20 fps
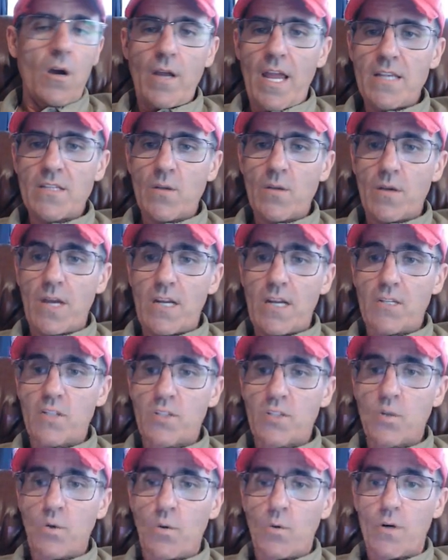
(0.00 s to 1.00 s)
Okay, so I got a
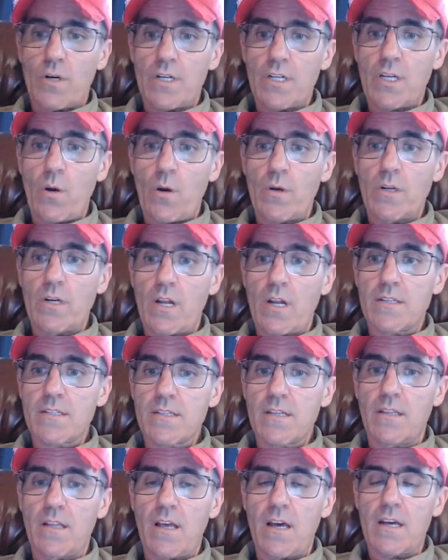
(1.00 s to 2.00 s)
short going on
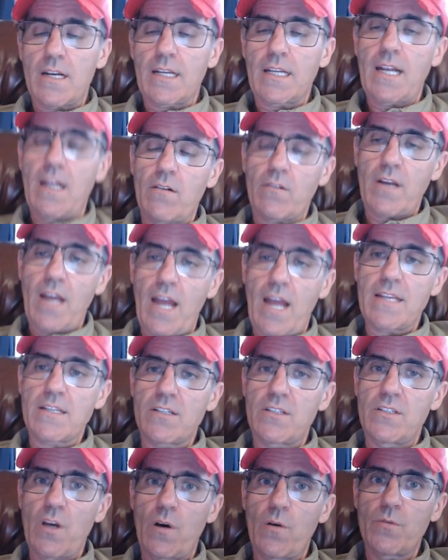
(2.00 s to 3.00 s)
Solana. Now,
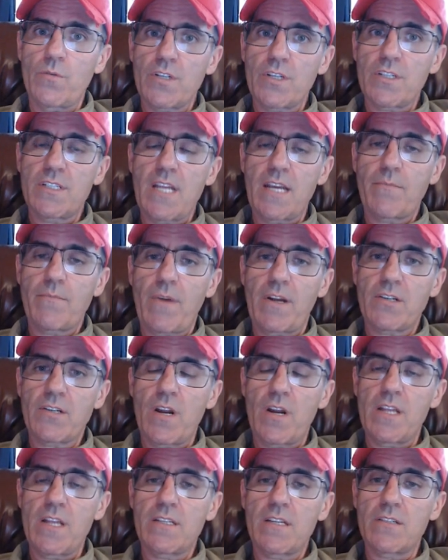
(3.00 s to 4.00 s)
guys, don't just take my
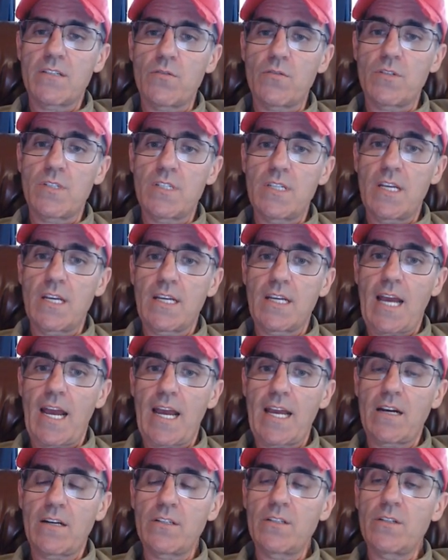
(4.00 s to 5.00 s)
trades because you see a
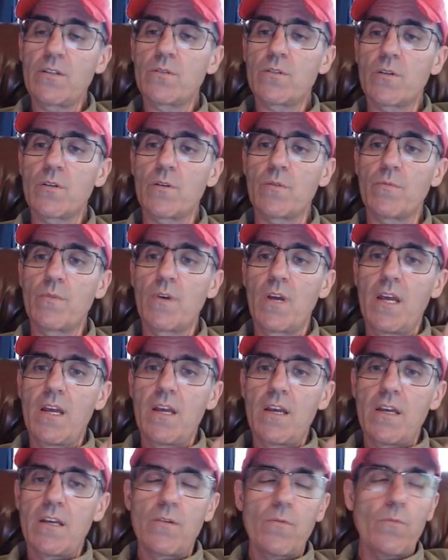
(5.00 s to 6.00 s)
guy on YouTube.
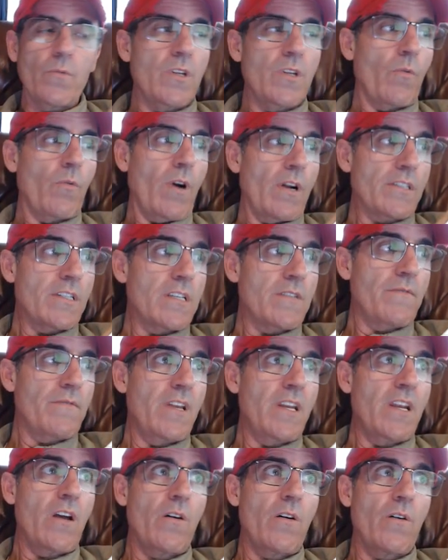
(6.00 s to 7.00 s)
When you watch this
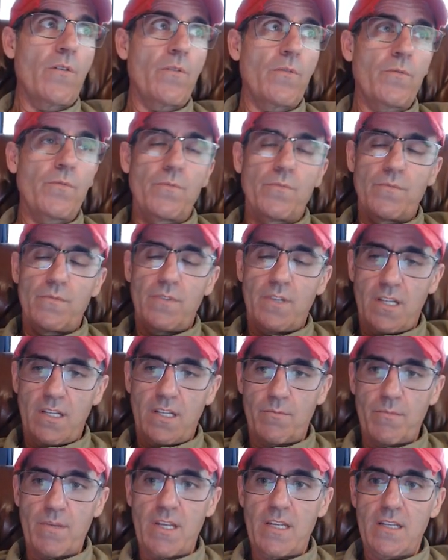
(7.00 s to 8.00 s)
video,
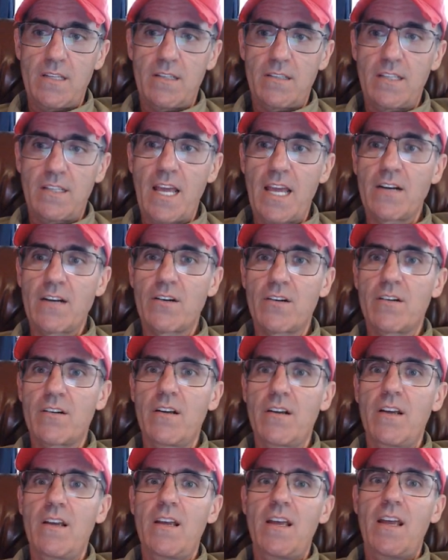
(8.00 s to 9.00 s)
it'll be
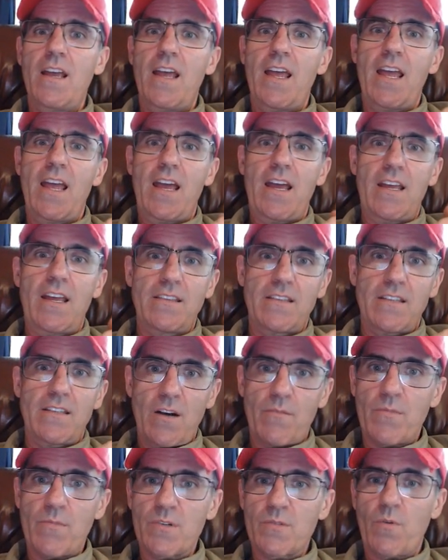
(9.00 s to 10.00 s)
later and
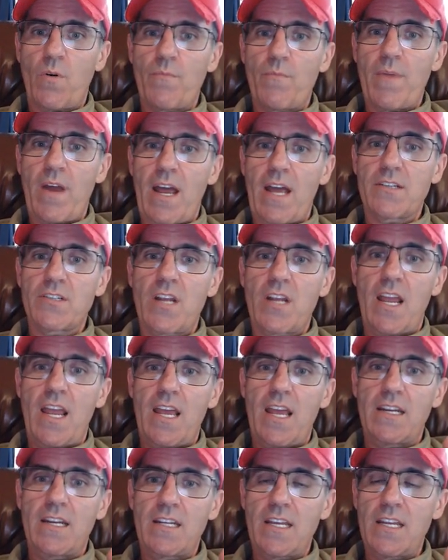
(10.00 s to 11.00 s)
the numbers won't match.
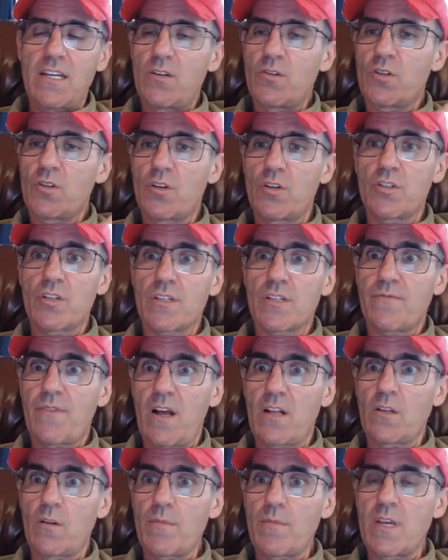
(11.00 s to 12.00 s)
And again, you shouldn't just
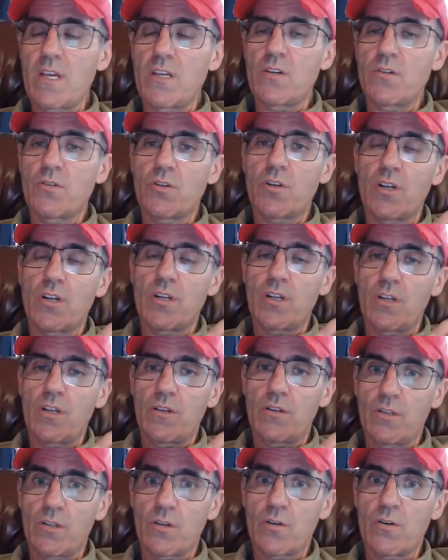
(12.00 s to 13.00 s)
follow me. You should
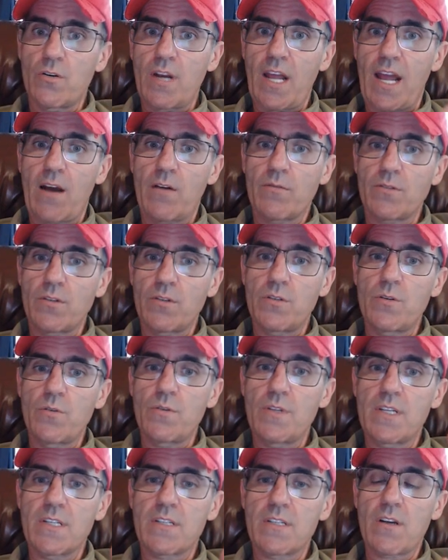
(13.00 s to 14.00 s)
learn how to
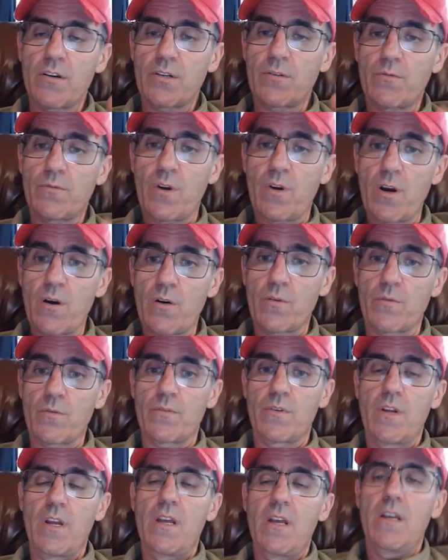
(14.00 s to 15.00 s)
do this on your
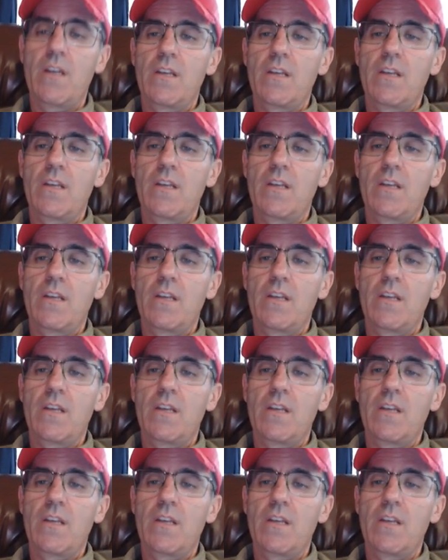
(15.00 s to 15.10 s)
own.